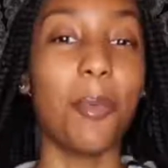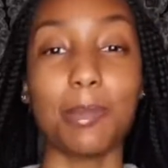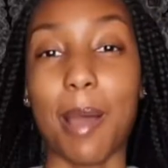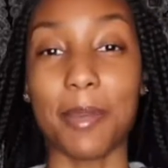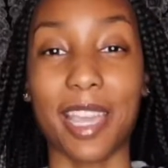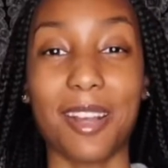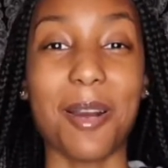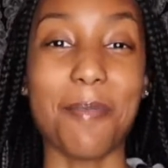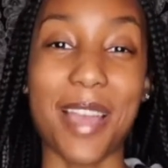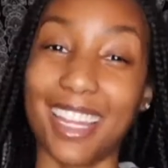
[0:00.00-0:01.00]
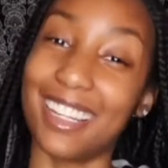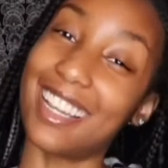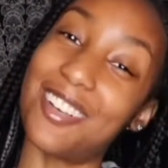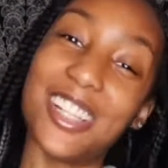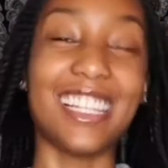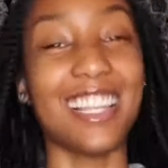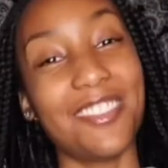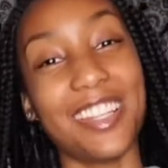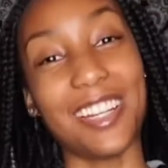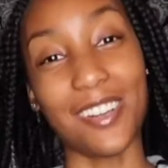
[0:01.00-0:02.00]
What's poppin', K-Crew? I'm back at it again with another
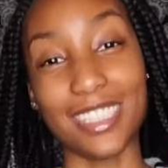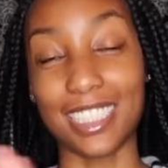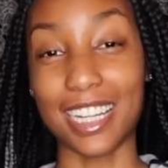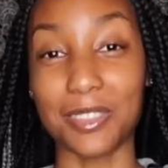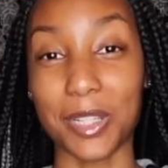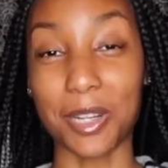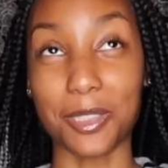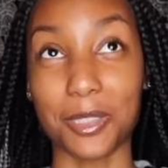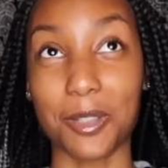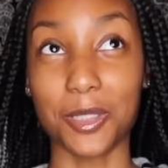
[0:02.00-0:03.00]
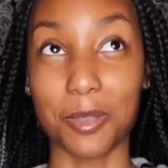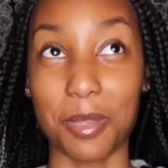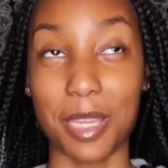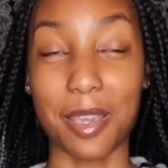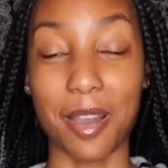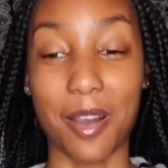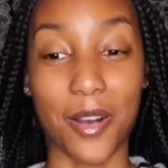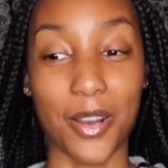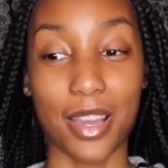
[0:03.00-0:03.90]
video, and today's video is going to be on,